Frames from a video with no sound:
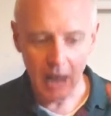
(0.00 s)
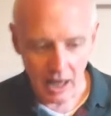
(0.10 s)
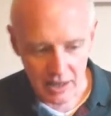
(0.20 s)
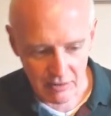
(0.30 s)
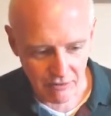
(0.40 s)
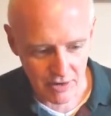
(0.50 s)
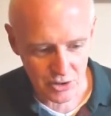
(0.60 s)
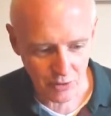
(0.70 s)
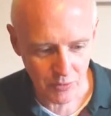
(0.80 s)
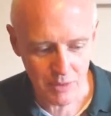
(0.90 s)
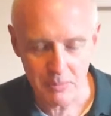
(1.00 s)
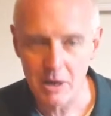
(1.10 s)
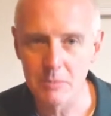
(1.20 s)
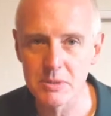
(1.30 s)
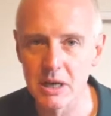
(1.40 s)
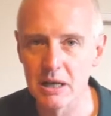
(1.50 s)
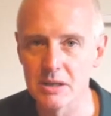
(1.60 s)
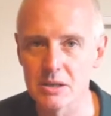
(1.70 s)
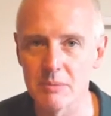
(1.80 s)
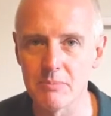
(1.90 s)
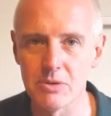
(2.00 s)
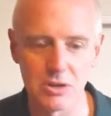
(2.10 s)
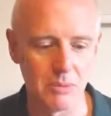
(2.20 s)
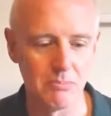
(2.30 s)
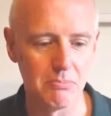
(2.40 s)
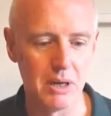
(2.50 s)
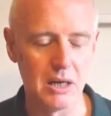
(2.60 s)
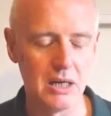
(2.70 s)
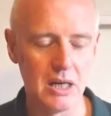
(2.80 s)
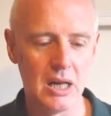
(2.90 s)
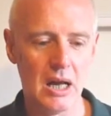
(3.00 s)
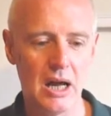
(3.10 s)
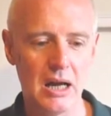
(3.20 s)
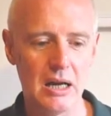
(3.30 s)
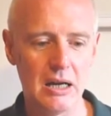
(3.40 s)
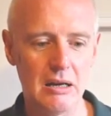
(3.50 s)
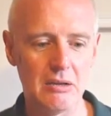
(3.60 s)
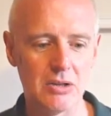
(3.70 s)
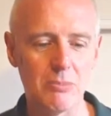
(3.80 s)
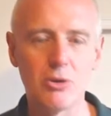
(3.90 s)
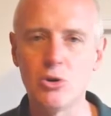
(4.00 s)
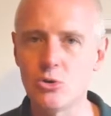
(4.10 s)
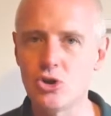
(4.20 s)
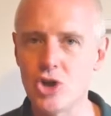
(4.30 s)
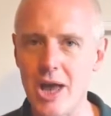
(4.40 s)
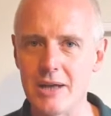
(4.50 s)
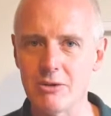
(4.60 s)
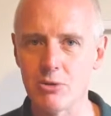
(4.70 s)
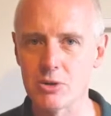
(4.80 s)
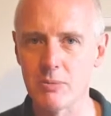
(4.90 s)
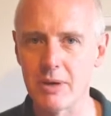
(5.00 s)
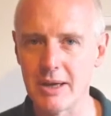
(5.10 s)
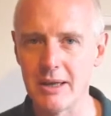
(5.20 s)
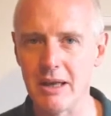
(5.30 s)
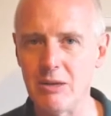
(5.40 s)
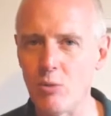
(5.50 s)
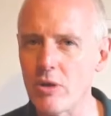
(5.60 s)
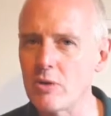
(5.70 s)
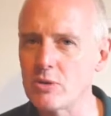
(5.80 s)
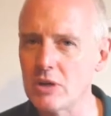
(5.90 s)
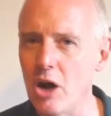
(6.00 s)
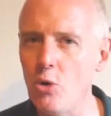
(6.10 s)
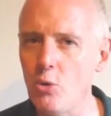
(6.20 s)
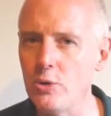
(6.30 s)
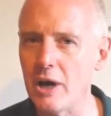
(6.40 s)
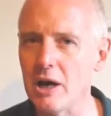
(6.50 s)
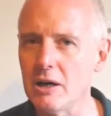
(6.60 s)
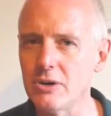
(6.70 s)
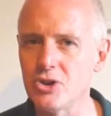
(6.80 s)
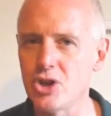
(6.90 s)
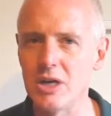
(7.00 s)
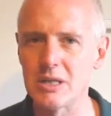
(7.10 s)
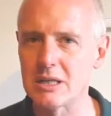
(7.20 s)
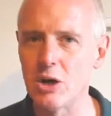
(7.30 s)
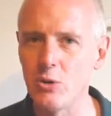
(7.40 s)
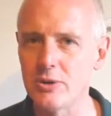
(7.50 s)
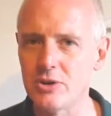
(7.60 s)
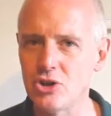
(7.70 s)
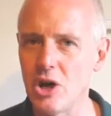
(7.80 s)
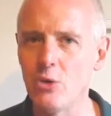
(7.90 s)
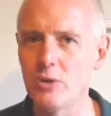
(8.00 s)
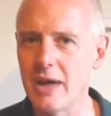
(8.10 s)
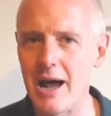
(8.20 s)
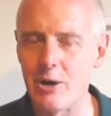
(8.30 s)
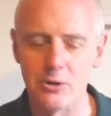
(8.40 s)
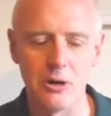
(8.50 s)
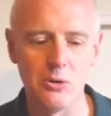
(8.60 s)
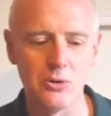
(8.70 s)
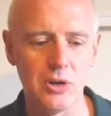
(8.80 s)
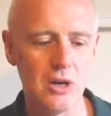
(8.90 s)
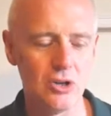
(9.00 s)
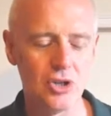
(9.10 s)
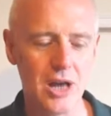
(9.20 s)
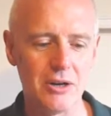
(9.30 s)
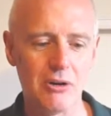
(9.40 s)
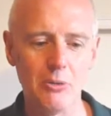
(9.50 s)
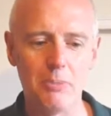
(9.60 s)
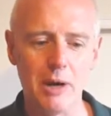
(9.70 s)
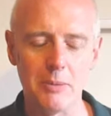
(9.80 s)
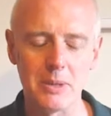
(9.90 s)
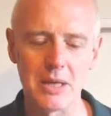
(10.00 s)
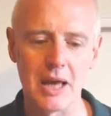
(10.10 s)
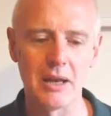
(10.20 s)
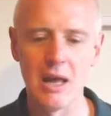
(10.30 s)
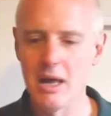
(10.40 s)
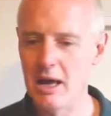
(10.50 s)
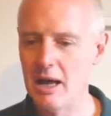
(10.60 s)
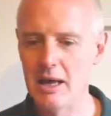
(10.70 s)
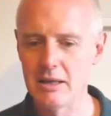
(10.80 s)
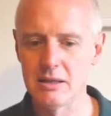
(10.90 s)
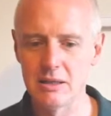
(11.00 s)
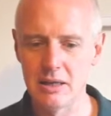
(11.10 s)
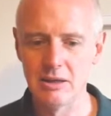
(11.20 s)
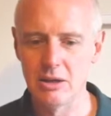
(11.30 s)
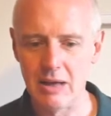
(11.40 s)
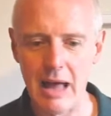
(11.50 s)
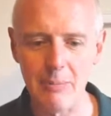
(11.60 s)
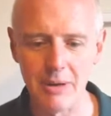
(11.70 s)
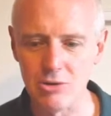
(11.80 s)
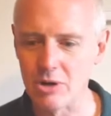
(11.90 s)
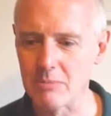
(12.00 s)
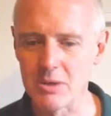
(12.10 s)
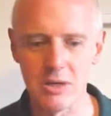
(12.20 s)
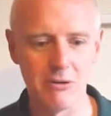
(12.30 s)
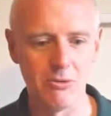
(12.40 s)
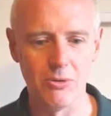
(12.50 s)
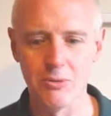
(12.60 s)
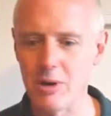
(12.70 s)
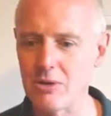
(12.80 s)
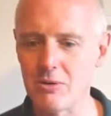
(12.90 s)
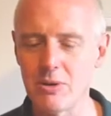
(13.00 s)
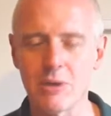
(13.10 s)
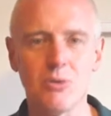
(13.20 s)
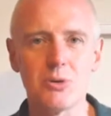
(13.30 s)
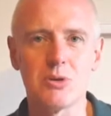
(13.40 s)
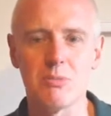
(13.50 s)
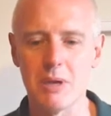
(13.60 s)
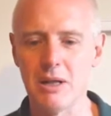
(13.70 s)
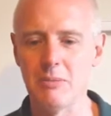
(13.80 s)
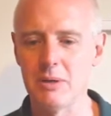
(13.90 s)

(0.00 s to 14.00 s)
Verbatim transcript: And then finish off with the Malmsey and some some uh, uh, some good cheddar or some uh, one of those old hard cheeses, old old Gouda, old cheddar, old Parmesan, and uh, you happily drink Madeira all the way through the course of the meal.